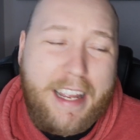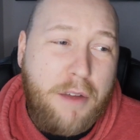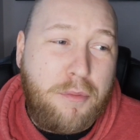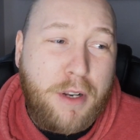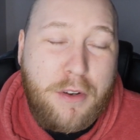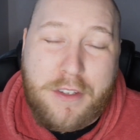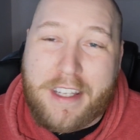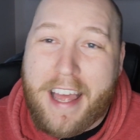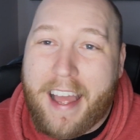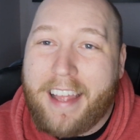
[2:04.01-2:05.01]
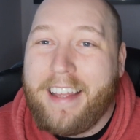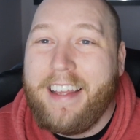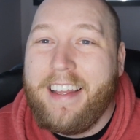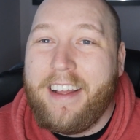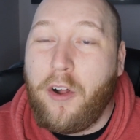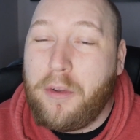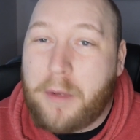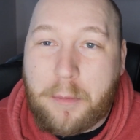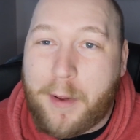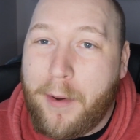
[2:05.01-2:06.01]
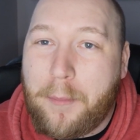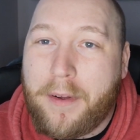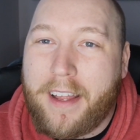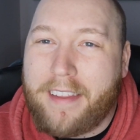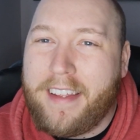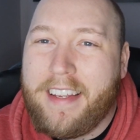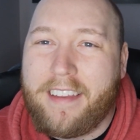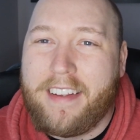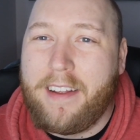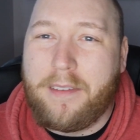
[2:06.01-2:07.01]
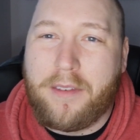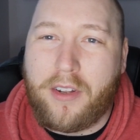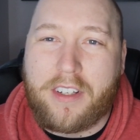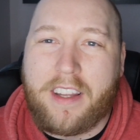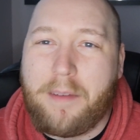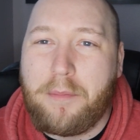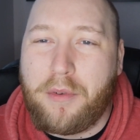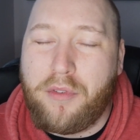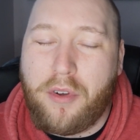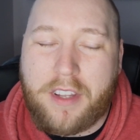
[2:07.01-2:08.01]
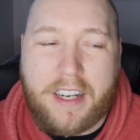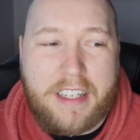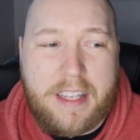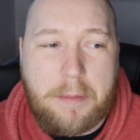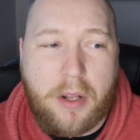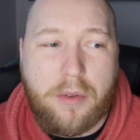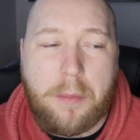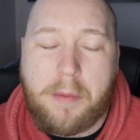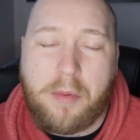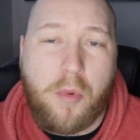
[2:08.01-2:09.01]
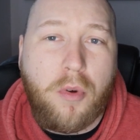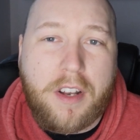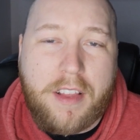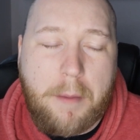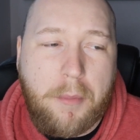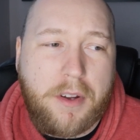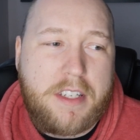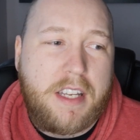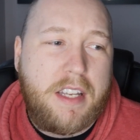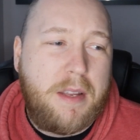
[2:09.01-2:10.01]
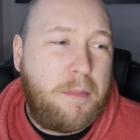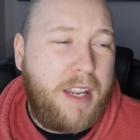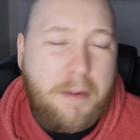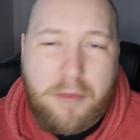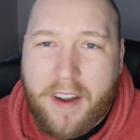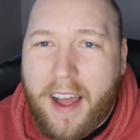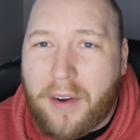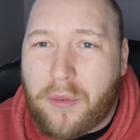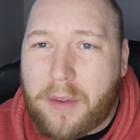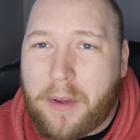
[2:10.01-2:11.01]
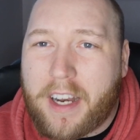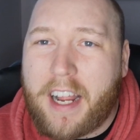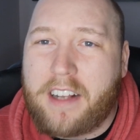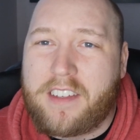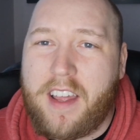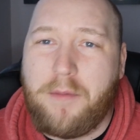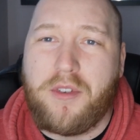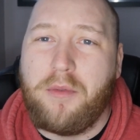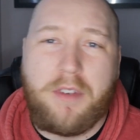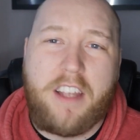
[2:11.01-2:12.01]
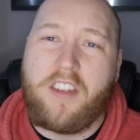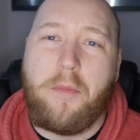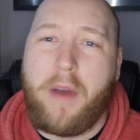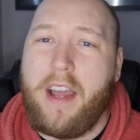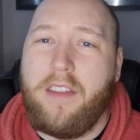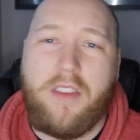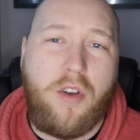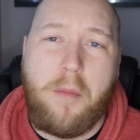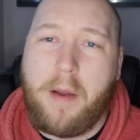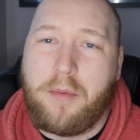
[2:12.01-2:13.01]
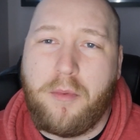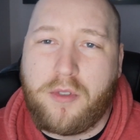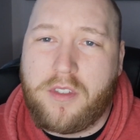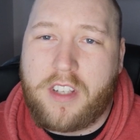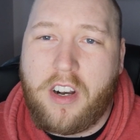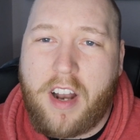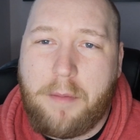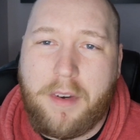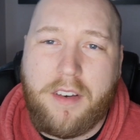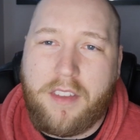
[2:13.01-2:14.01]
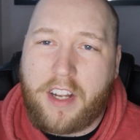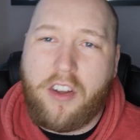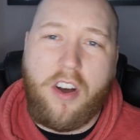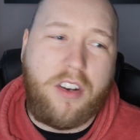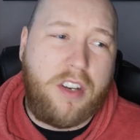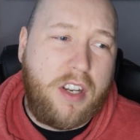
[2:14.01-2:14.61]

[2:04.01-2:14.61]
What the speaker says: If we lose there, Hull will be up, I think. I looked at that before in the league table. Hull will be promoted at that point. Peterborough, I don't think we're going to catch them. So kiss goodbye. The automatic promotions are not happening. They're gone.